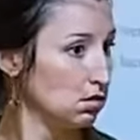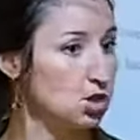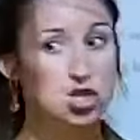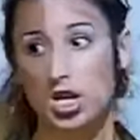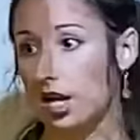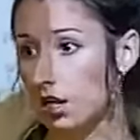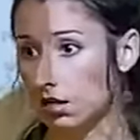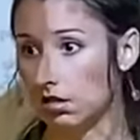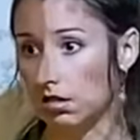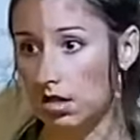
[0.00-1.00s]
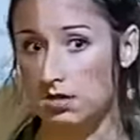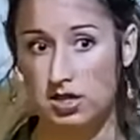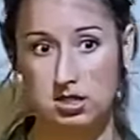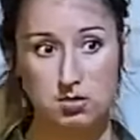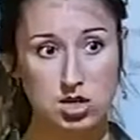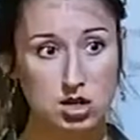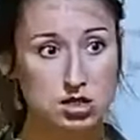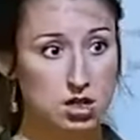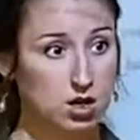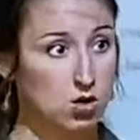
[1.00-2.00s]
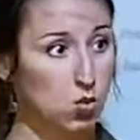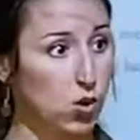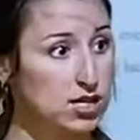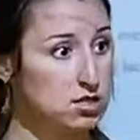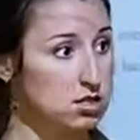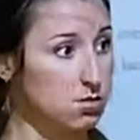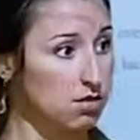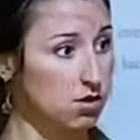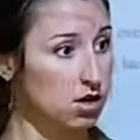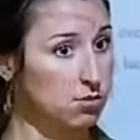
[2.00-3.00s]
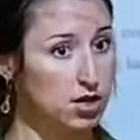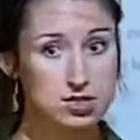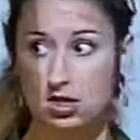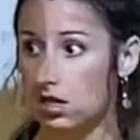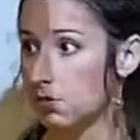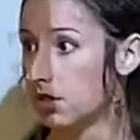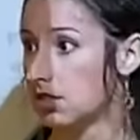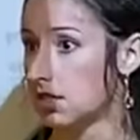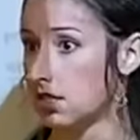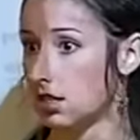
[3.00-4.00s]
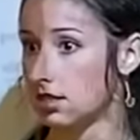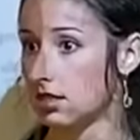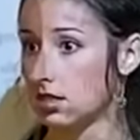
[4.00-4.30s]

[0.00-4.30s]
She is my subject, wins is my verb. Is it a complete sentence?